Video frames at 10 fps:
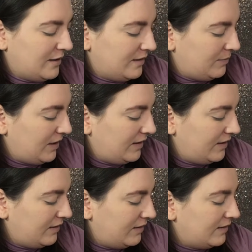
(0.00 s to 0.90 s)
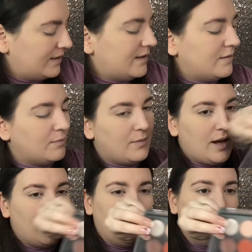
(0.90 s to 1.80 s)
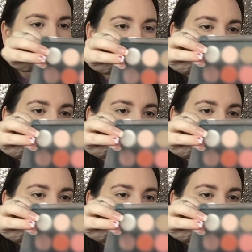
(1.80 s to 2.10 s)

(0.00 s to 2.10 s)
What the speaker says: this palette. It's a Modern